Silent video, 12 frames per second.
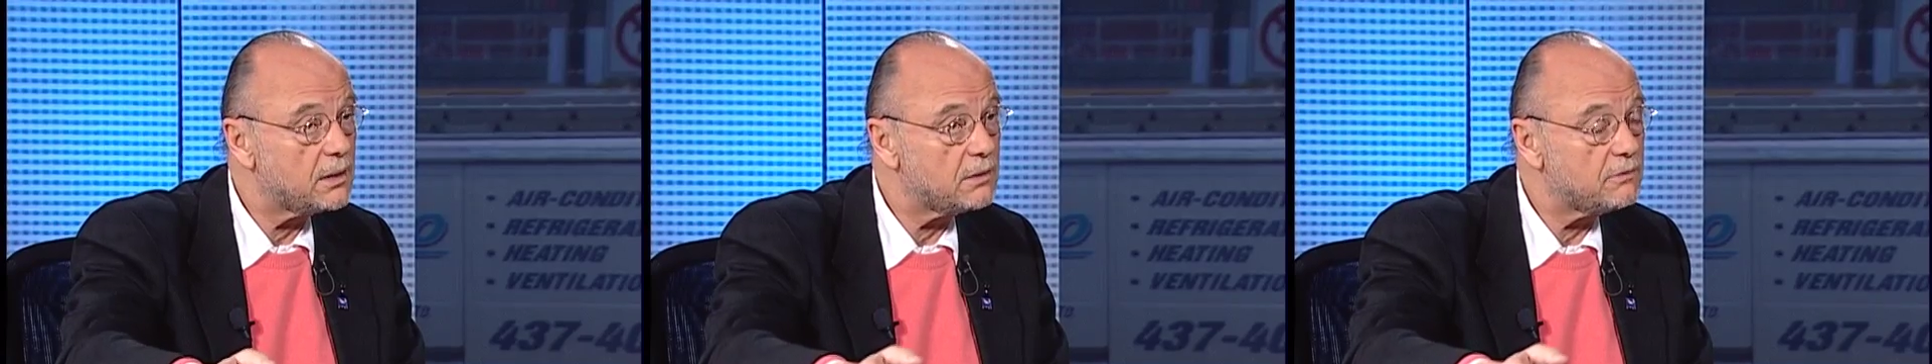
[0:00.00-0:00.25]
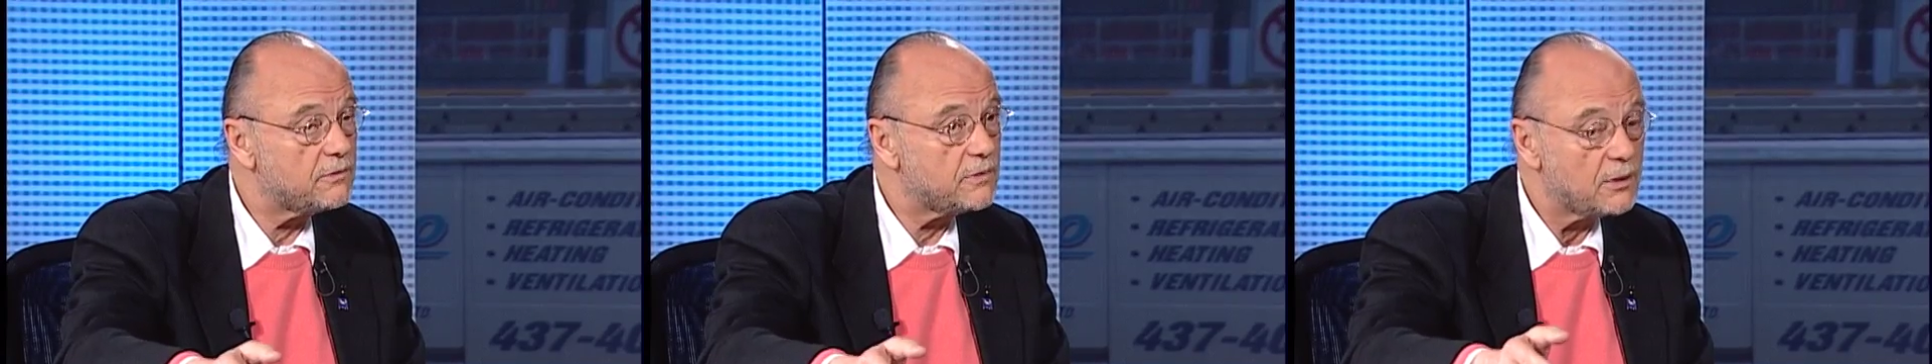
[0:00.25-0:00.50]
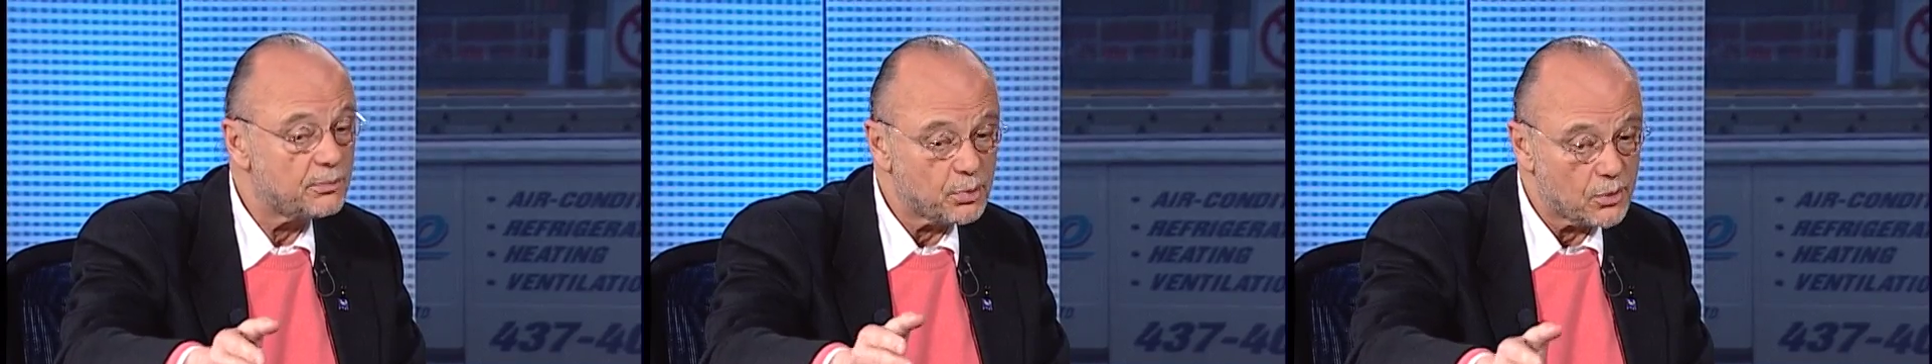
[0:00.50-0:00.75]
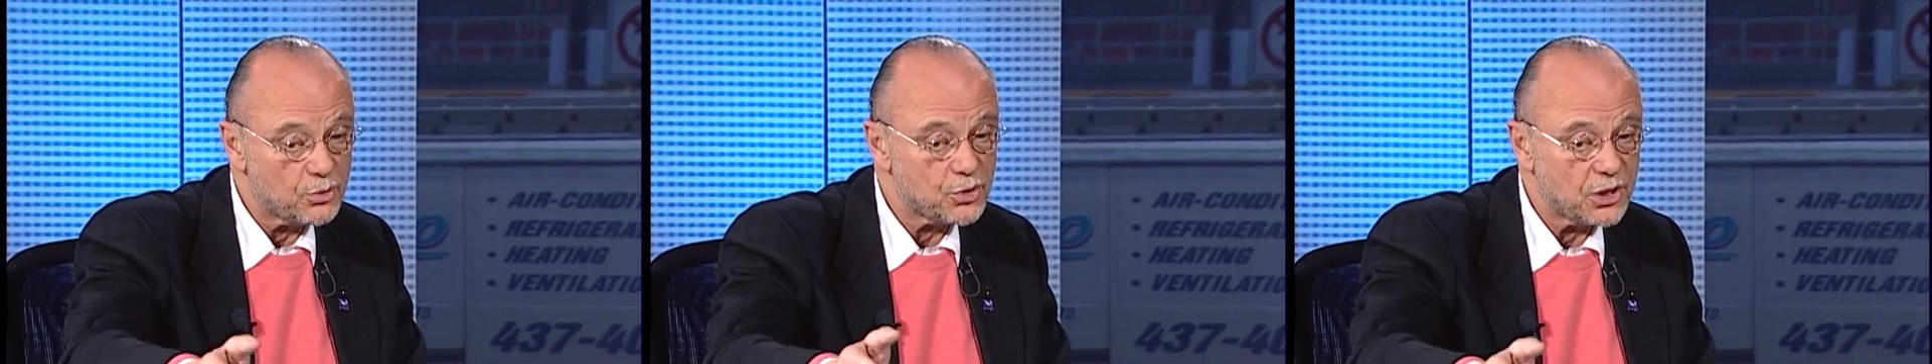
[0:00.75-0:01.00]
of
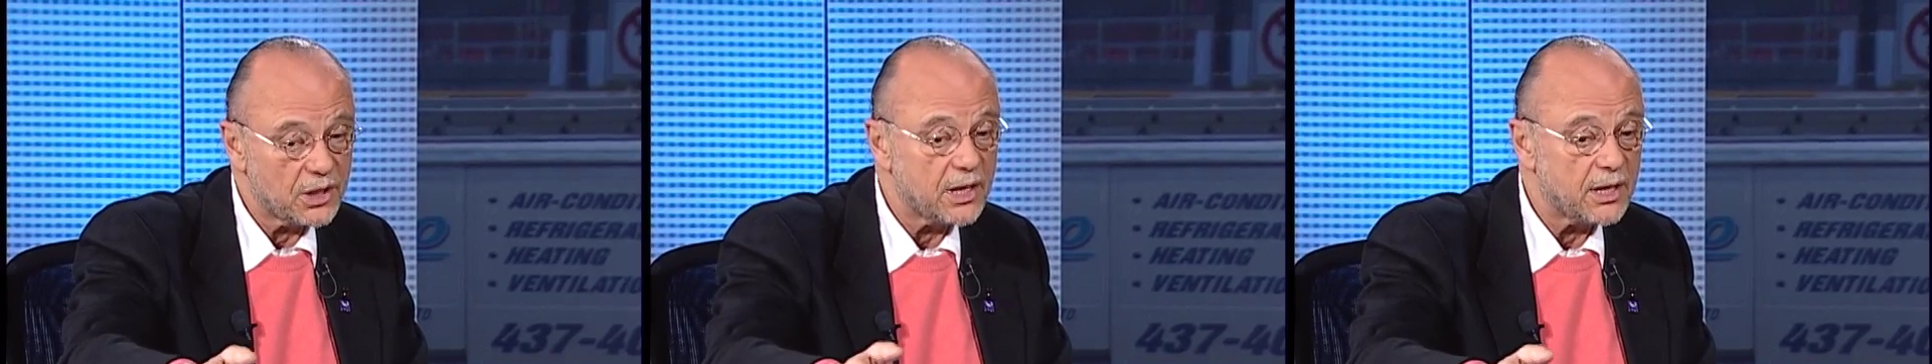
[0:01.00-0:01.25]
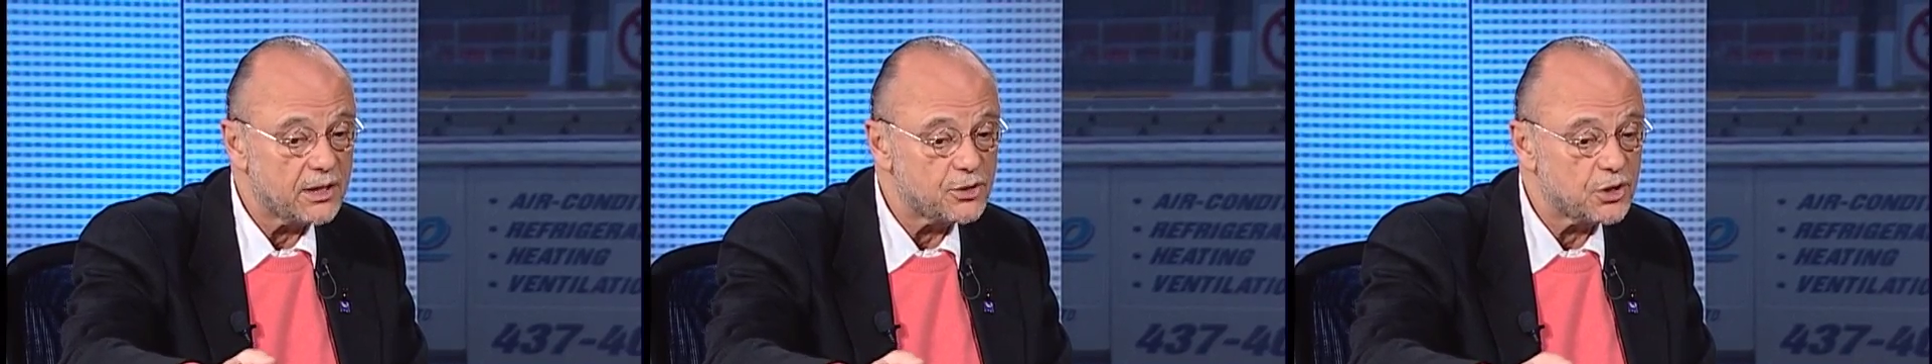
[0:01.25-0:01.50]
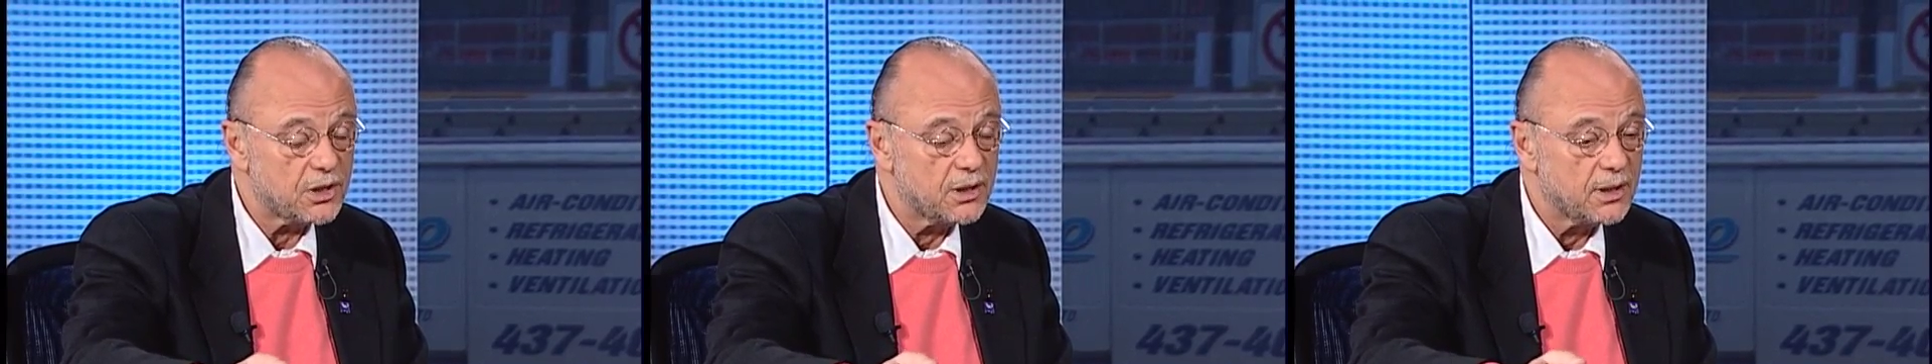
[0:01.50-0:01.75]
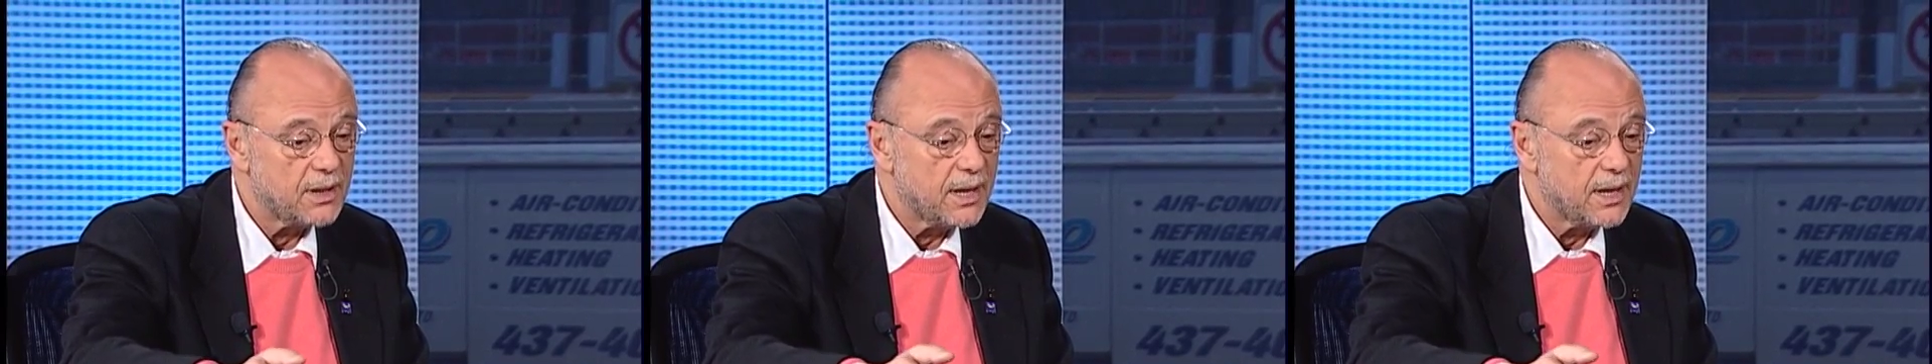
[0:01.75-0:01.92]
approaching aging.